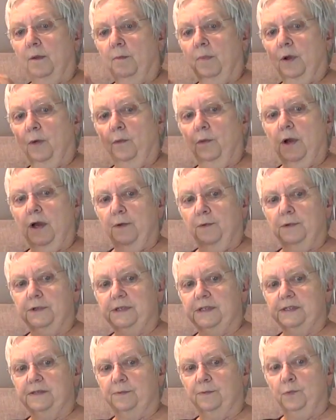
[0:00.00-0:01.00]
But what,
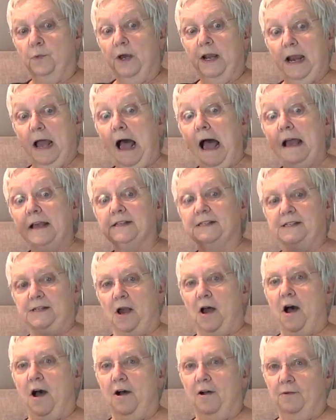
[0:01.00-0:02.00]
was, what I
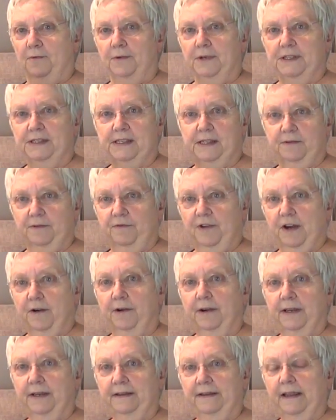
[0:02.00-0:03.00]
saw was the
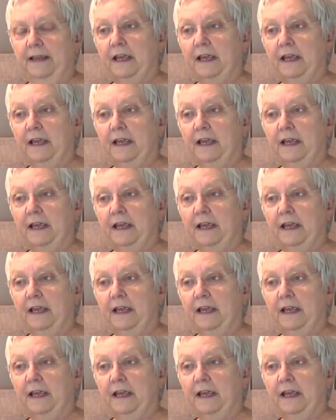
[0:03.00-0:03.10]
very